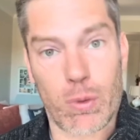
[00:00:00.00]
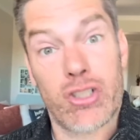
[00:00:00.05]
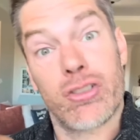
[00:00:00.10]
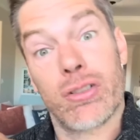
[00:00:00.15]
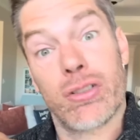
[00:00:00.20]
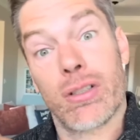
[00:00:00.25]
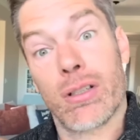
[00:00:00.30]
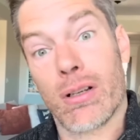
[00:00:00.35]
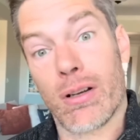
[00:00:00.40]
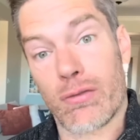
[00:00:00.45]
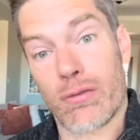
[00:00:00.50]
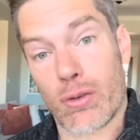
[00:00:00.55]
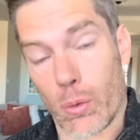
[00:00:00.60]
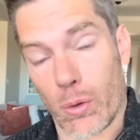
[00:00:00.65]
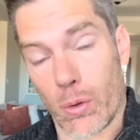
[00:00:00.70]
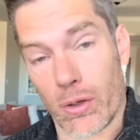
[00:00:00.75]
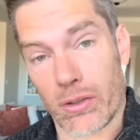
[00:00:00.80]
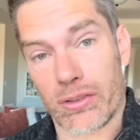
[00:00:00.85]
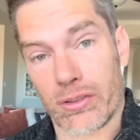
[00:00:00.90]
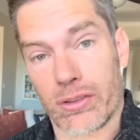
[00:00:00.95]
which, of
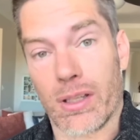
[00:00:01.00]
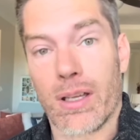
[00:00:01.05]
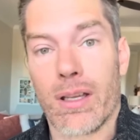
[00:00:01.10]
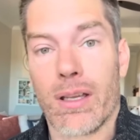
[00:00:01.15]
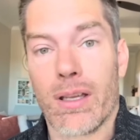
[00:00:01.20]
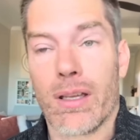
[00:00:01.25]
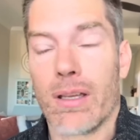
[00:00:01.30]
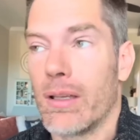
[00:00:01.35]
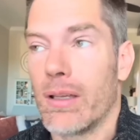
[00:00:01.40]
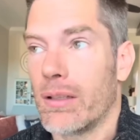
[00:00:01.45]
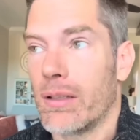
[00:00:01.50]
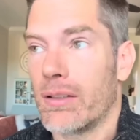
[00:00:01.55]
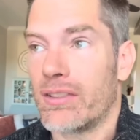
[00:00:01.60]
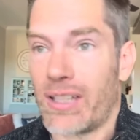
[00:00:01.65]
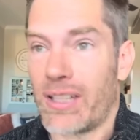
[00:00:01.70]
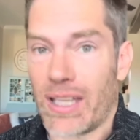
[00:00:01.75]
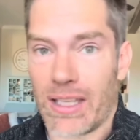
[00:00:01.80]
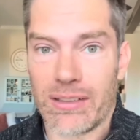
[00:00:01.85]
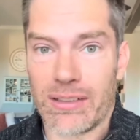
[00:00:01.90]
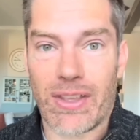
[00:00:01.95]
course,
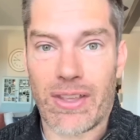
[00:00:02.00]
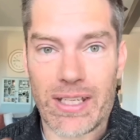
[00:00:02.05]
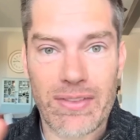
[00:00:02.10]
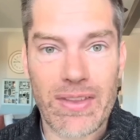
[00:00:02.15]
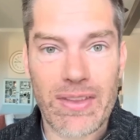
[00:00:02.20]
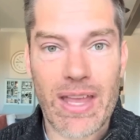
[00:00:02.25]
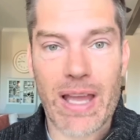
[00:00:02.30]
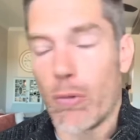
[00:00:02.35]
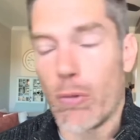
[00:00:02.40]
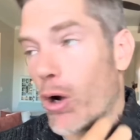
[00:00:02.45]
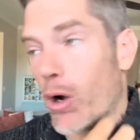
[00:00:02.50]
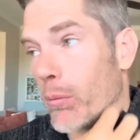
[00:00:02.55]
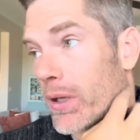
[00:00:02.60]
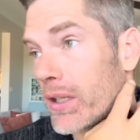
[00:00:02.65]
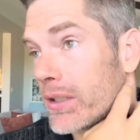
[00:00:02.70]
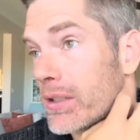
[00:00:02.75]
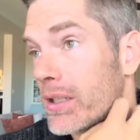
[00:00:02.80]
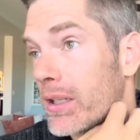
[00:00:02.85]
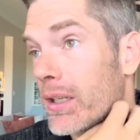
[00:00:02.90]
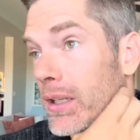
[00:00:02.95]
says that in that
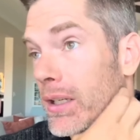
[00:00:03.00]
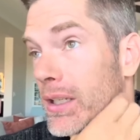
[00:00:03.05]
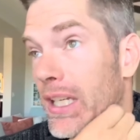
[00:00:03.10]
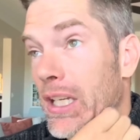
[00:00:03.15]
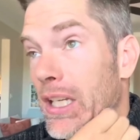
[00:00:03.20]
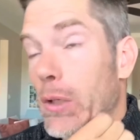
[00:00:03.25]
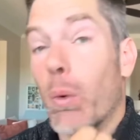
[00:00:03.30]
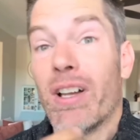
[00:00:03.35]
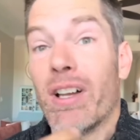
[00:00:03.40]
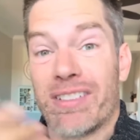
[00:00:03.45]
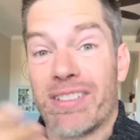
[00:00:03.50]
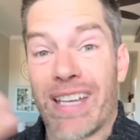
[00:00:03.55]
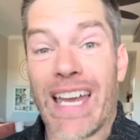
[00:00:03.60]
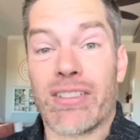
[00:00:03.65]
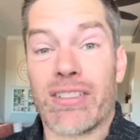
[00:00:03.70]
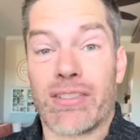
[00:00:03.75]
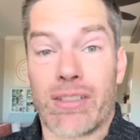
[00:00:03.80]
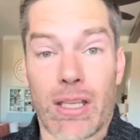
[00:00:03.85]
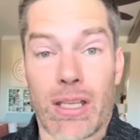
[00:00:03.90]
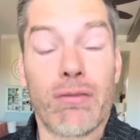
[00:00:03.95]
moment, he was
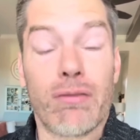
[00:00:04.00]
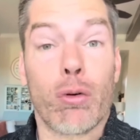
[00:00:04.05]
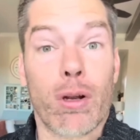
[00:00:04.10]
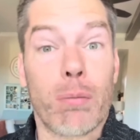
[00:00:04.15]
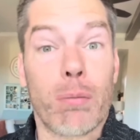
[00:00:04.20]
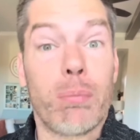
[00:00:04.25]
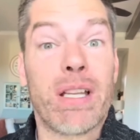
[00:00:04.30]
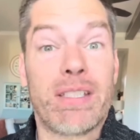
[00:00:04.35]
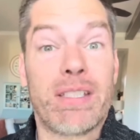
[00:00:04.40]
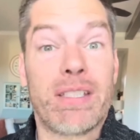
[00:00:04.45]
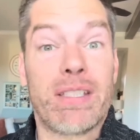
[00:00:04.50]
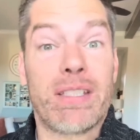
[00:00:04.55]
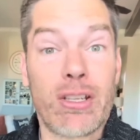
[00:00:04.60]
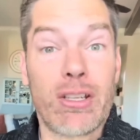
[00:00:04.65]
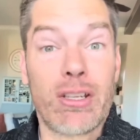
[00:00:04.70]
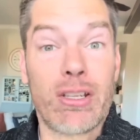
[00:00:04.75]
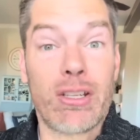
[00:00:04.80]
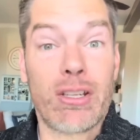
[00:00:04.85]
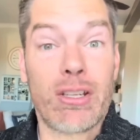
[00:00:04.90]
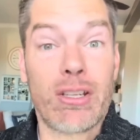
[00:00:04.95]
asking for a
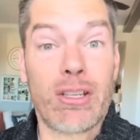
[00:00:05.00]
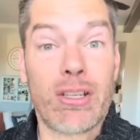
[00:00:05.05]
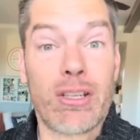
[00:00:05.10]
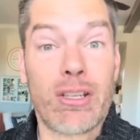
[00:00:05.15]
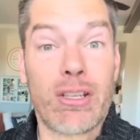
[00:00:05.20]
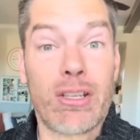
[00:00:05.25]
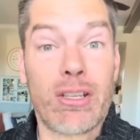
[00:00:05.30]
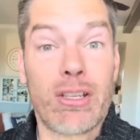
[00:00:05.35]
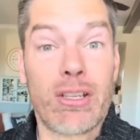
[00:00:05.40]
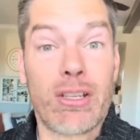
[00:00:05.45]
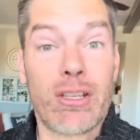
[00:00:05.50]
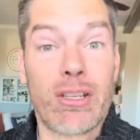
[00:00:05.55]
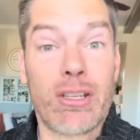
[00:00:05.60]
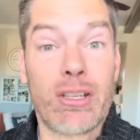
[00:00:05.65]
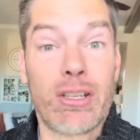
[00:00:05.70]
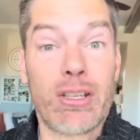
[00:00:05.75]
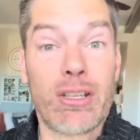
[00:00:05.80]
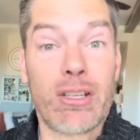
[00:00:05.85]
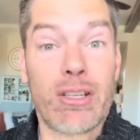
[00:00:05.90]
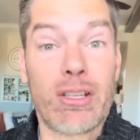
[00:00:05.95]
potential
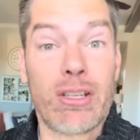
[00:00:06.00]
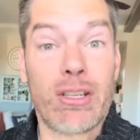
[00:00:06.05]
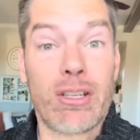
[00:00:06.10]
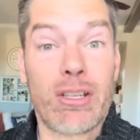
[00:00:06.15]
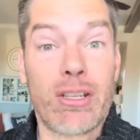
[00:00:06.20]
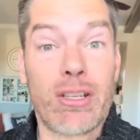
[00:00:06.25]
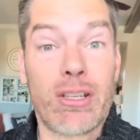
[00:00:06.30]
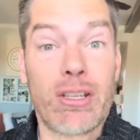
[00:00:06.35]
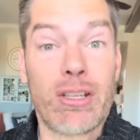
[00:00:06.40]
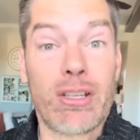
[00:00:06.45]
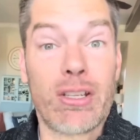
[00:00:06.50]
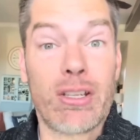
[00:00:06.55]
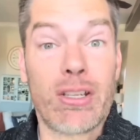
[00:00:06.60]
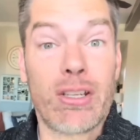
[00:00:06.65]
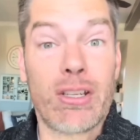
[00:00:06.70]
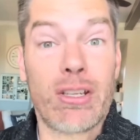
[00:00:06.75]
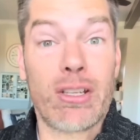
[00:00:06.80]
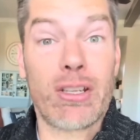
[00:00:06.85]
change from the